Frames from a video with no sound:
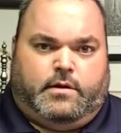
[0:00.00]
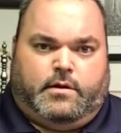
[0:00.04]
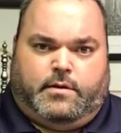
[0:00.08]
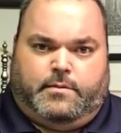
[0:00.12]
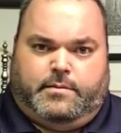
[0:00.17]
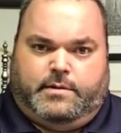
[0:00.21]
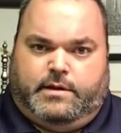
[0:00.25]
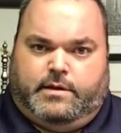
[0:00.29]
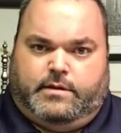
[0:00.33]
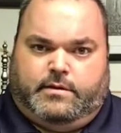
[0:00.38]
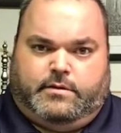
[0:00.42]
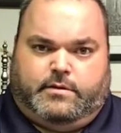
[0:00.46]
I
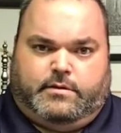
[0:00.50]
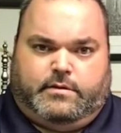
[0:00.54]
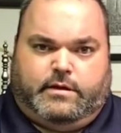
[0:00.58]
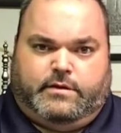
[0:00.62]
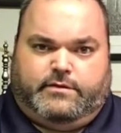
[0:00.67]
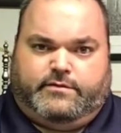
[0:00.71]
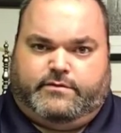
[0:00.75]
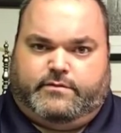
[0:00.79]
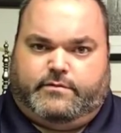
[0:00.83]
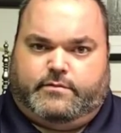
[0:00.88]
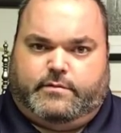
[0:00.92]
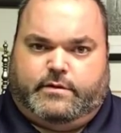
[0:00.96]
mean,
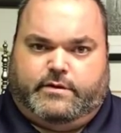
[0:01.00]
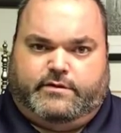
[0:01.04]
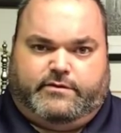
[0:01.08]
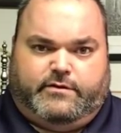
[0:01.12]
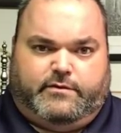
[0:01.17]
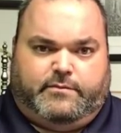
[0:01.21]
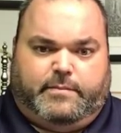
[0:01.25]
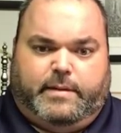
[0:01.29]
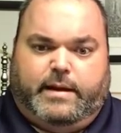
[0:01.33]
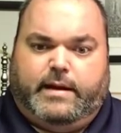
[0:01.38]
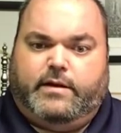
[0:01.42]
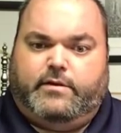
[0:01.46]
this
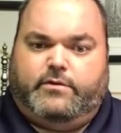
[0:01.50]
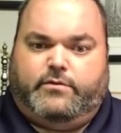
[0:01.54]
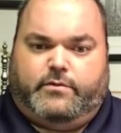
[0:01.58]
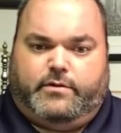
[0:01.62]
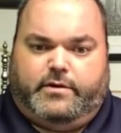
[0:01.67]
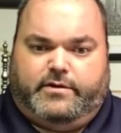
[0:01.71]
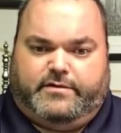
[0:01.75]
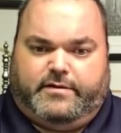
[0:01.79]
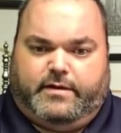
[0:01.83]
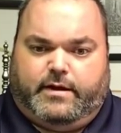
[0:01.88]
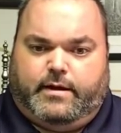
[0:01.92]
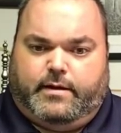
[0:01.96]
is
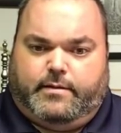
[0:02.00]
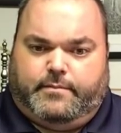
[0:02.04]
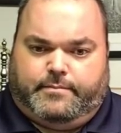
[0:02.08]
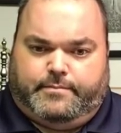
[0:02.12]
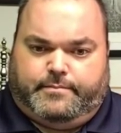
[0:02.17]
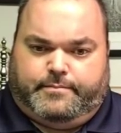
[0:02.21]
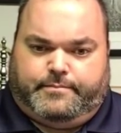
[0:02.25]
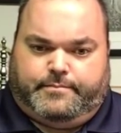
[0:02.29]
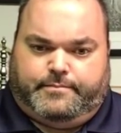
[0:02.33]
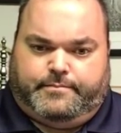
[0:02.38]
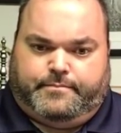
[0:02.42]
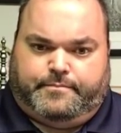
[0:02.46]
mandatory time.
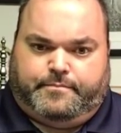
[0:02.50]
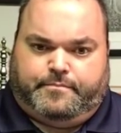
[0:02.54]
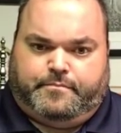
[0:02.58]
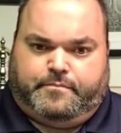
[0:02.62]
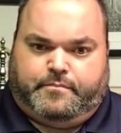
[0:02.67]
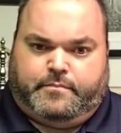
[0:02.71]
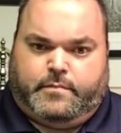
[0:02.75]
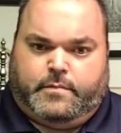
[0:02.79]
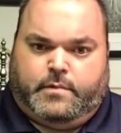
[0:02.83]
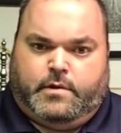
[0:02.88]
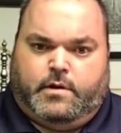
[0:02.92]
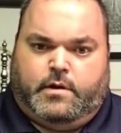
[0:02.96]

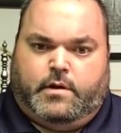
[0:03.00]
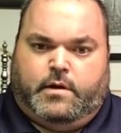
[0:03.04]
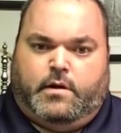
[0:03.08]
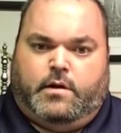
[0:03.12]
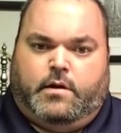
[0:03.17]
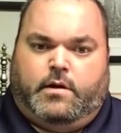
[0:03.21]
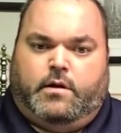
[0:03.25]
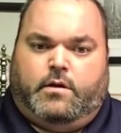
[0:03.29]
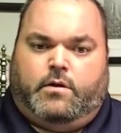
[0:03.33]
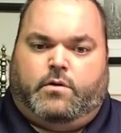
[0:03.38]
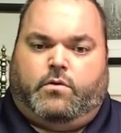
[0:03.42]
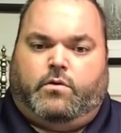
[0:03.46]

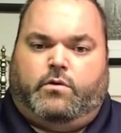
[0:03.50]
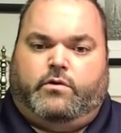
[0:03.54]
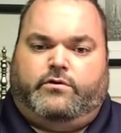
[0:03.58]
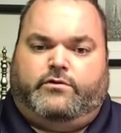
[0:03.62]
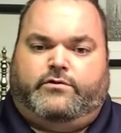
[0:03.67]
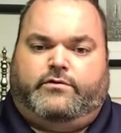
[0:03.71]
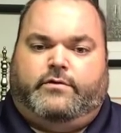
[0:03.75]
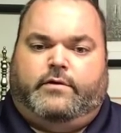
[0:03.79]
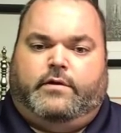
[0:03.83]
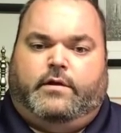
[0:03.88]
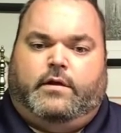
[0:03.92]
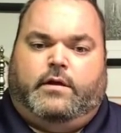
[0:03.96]
And of
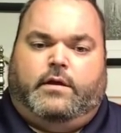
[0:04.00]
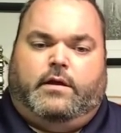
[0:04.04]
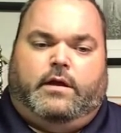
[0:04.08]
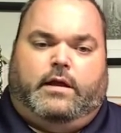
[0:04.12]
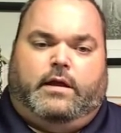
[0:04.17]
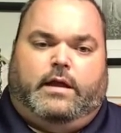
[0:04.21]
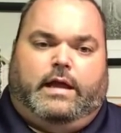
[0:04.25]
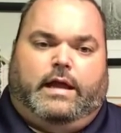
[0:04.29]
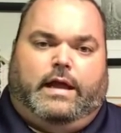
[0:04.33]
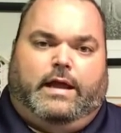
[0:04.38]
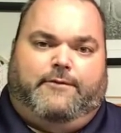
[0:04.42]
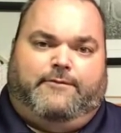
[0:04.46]
course,
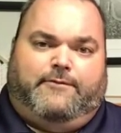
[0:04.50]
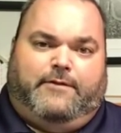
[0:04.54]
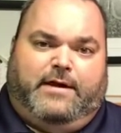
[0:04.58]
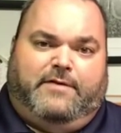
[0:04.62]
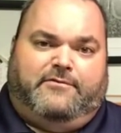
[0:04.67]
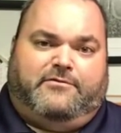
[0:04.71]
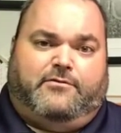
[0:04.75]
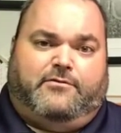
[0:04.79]
if you have